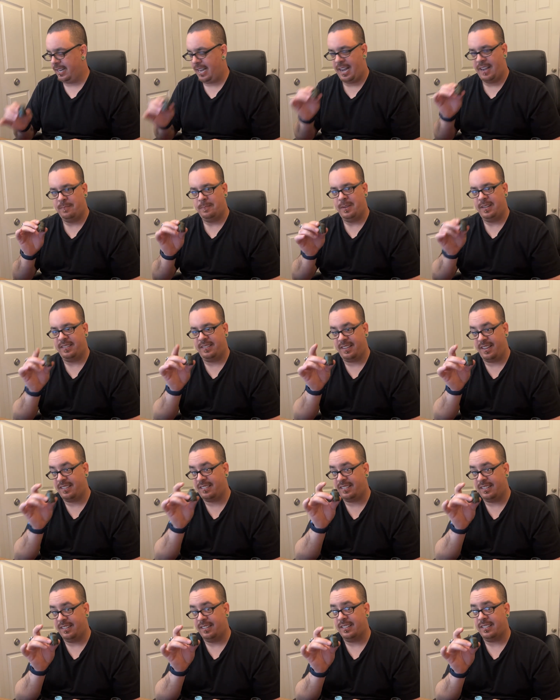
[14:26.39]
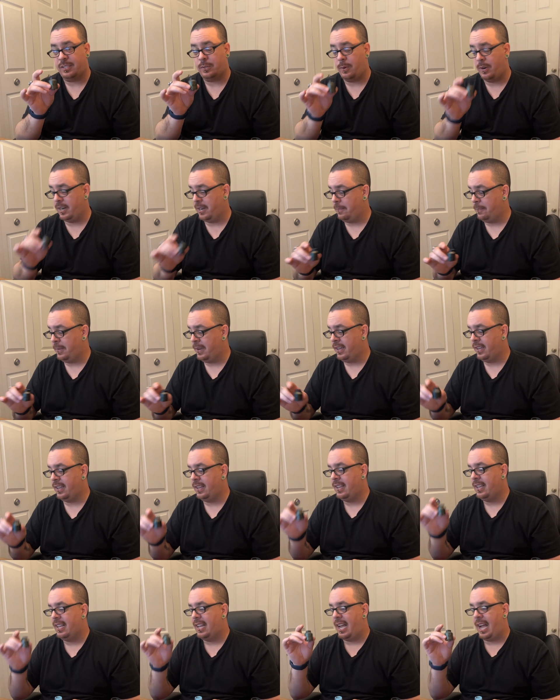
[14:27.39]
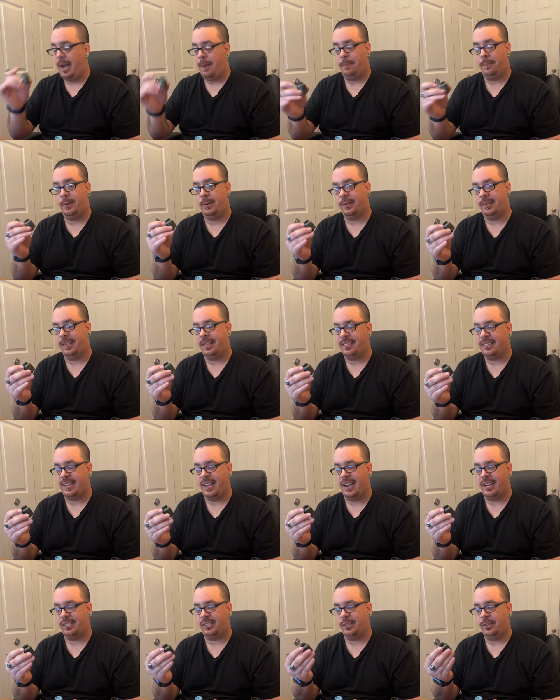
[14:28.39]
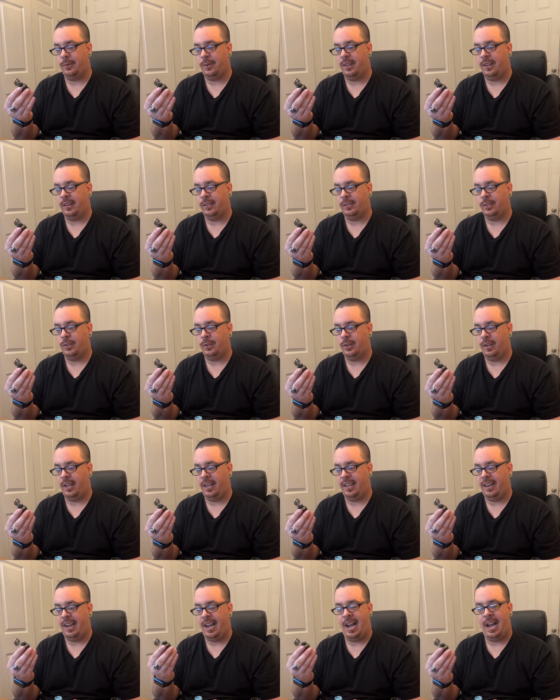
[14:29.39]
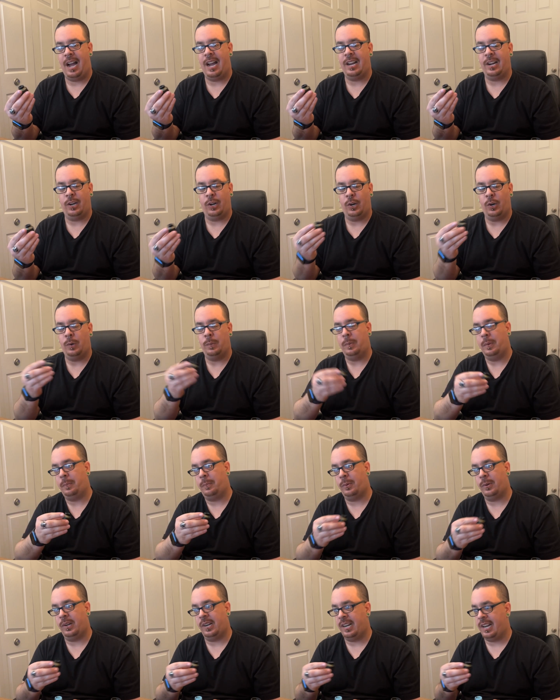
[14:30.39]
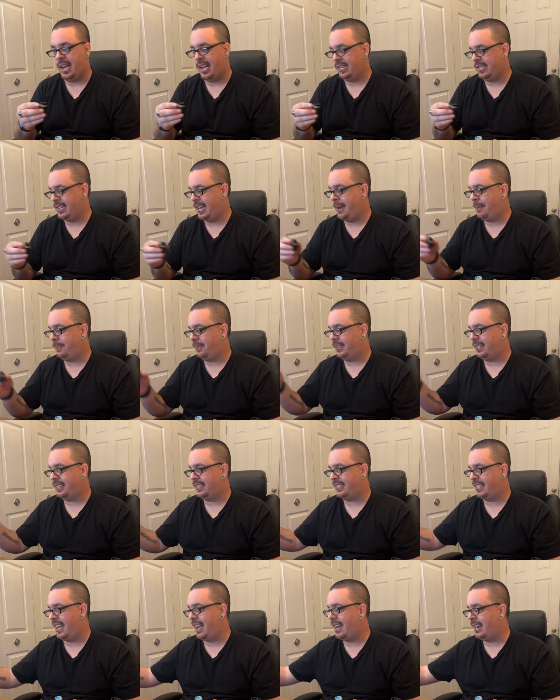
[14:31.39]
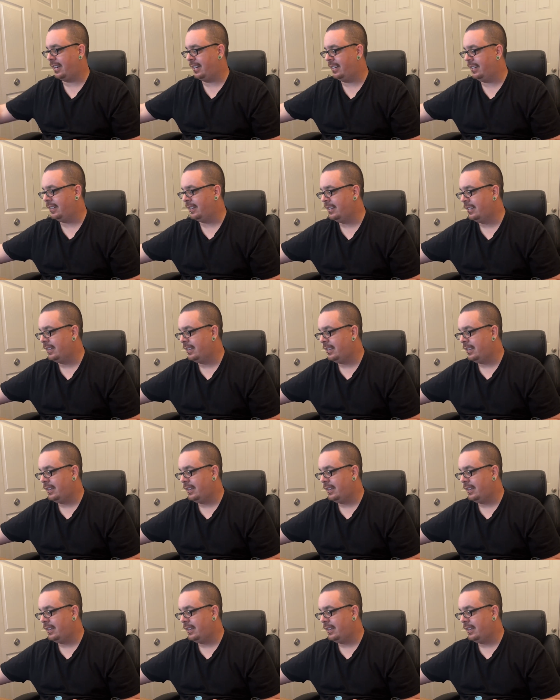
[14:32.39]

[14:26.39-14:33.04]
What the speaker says: I've been testing this quite a bit. I put this actually at a higher ohm and put it on top of the Saga.